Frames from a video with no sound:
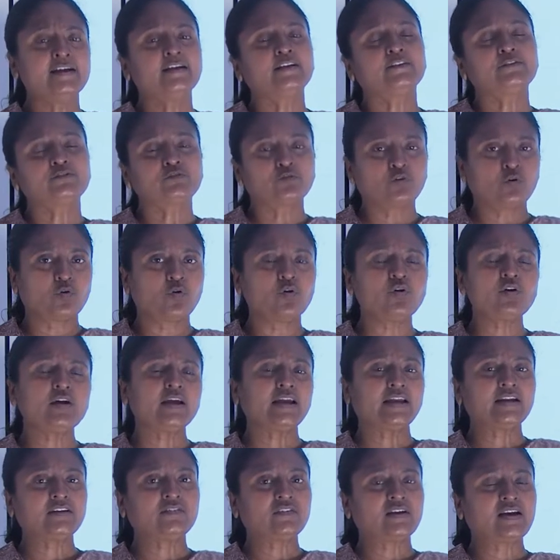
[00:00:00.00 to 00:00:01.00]
So,
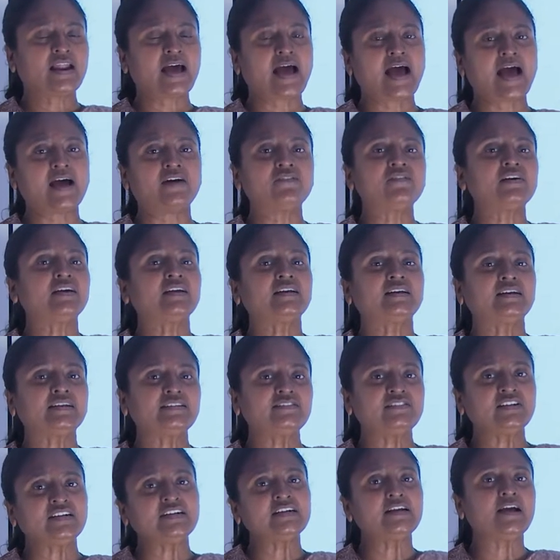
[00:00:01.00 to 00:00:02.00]
it will have a
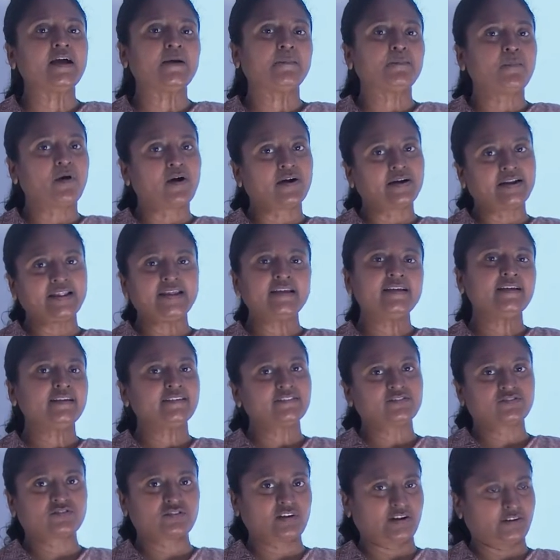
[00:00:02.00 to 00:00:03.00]
rigid body
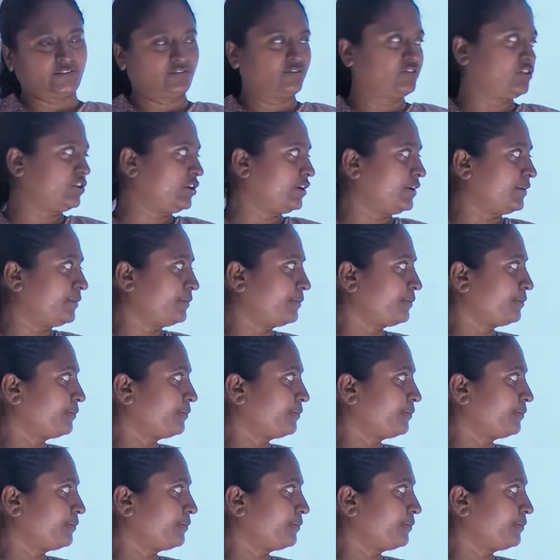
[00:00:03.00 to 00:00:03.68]
structure.